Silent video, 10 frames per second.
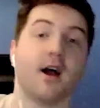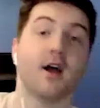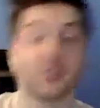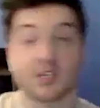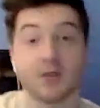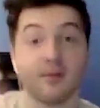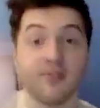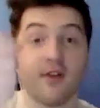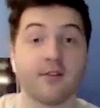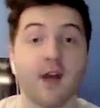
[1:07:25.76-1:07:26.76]
She give me
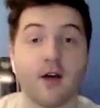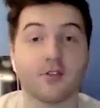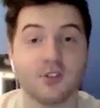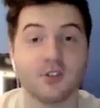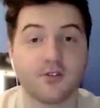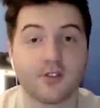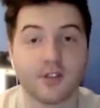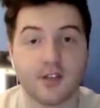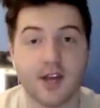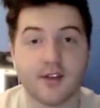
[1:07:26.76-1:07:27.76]
$5, for the
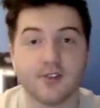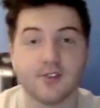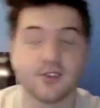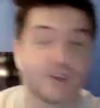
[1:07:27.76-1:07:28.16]
day. And she's like, all